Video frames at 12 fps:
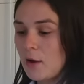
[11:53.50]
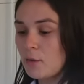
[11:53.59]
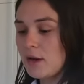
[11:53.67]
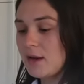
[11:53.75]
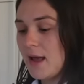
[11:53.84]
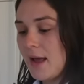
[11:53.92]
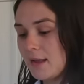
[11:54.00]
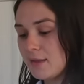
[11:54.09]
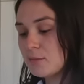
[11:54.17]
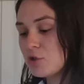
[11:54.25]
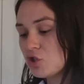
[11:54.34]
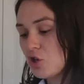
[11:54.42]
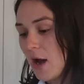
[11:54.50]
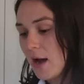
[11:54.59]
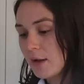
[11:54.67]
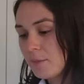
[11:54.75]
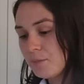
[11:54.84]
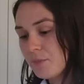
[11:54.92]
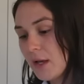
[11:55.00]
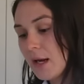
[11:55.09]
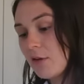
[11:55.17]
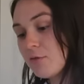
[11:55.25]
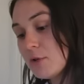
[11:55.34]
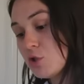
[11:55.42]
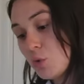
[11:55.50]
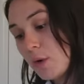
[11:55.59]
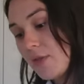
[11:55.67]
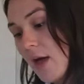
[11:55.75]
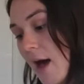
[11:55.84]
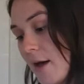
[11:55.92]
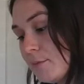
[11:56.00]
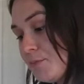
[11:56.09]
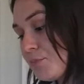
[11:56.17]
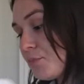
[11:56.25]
out and hang them to dry, and I've been doing that,